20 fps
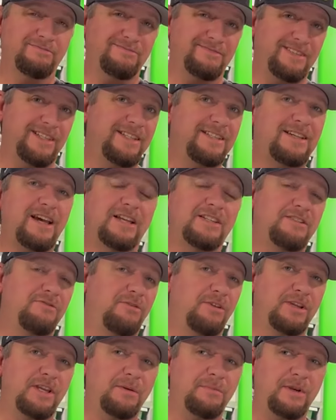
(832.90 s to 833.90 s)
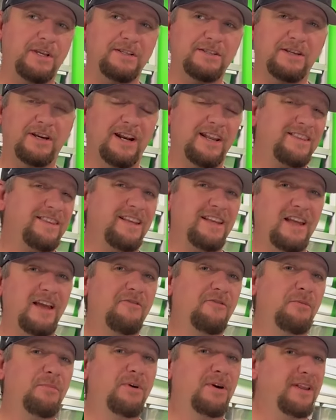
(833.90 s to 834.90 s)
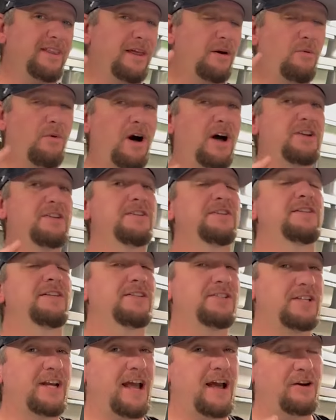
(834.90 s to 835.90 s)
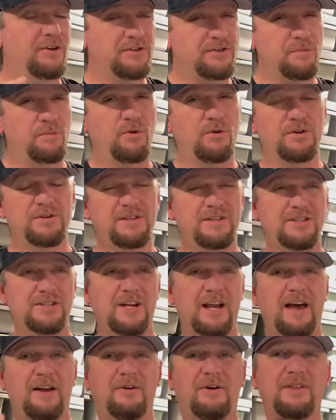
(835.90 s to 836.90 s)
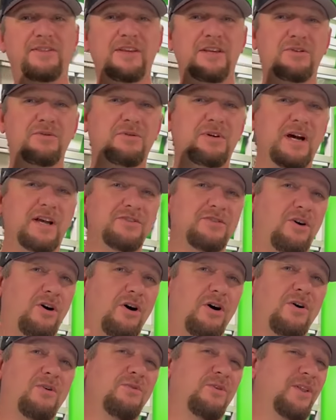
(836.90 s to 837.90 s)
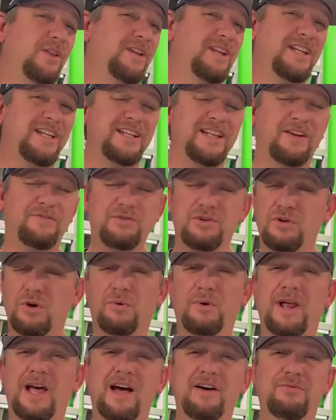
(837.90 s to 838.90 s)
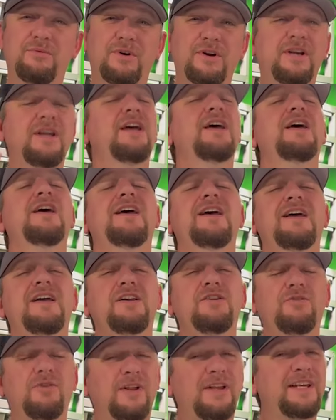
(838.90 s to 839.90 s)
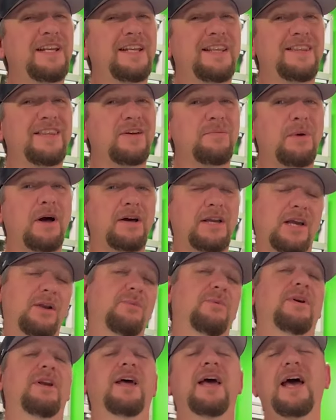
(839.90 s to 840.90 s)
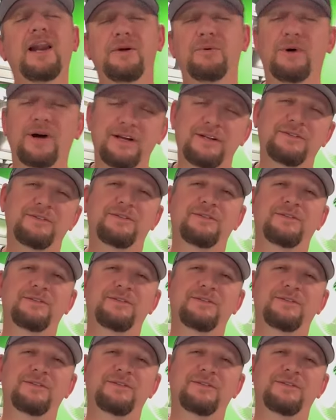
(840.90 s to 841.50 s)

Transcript: these guys really get me excited. I think everybody that watches this channel and supports this channel, I think you guys all really need, if you don't have one, you really need to think about getting one. Anyway,